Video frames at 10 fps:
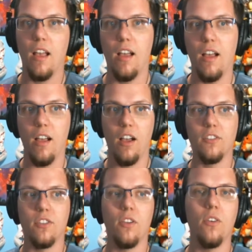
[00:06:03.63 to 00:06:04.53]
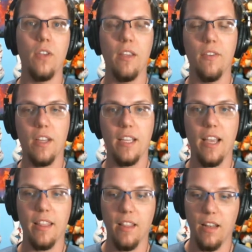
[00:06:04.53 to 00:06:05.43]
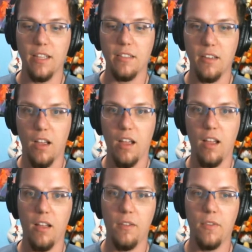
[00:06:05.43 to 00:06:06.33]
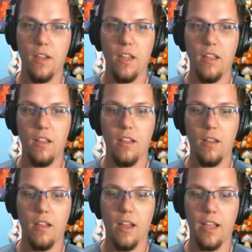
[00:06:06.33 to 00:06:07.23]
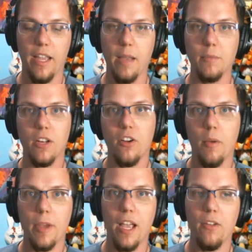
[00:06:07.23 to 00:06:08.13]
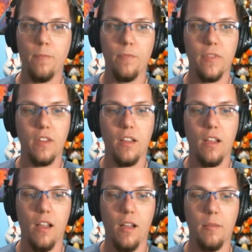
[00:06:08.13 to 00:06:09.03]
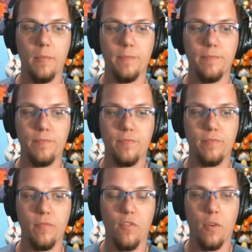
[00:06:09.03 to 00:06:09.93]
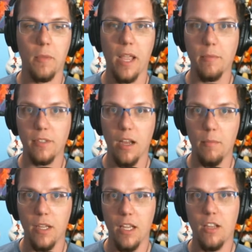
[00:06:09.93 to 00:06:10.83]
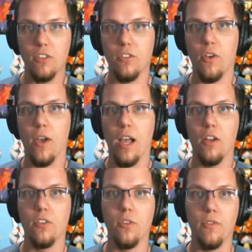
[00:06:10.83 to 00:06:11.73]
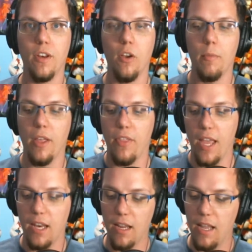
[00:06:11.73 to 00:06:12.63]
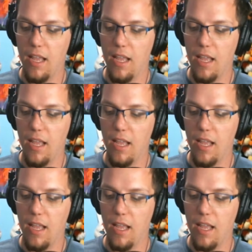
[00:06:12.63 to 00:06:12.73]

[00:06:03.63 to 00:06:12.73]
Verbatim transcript: Uh, also, Eva got the list of uh, games that are coming out um, from GameStop. So I'll do a video about that.